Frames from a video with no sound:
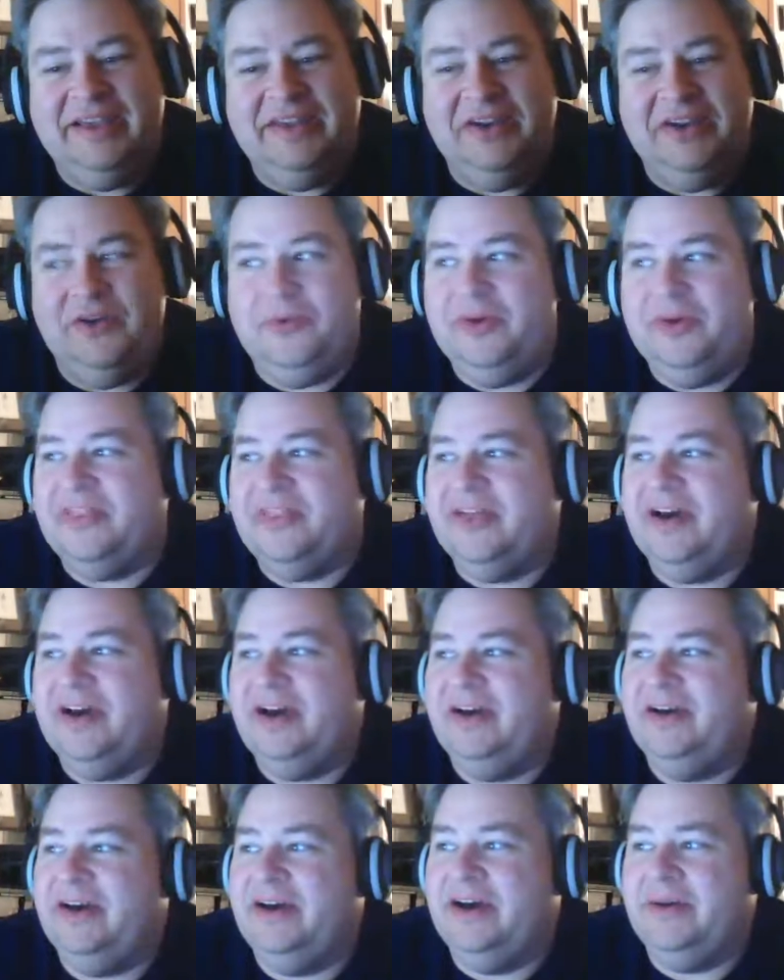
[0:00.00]
with
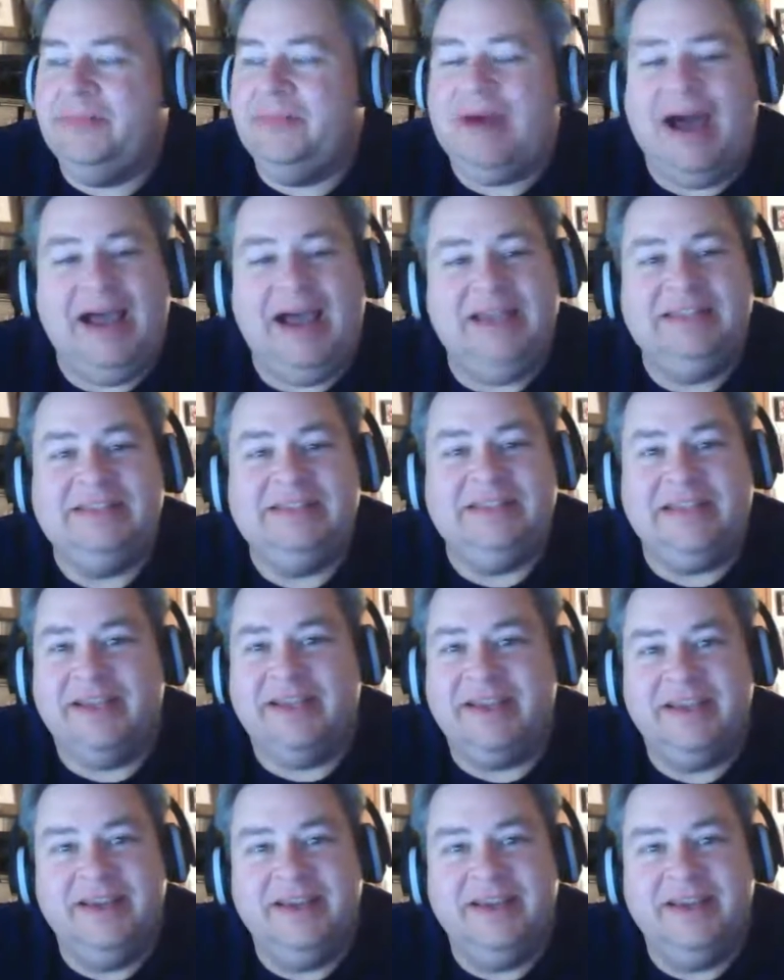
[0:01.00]
Isaac,